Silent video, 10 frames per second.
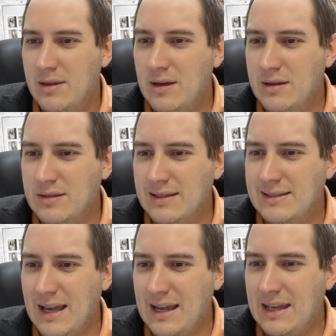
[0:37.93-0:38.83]
Thus, in
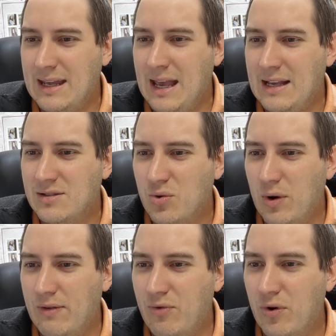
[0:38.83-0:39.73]
2 Kings
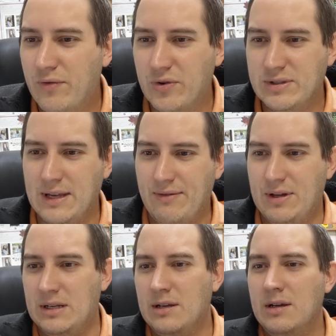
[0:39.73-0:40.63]
24, verse
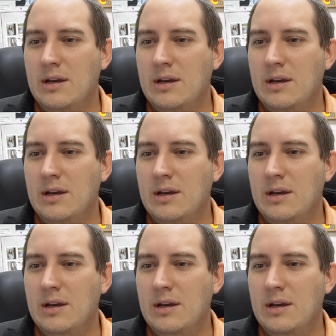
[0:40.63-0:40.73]
7,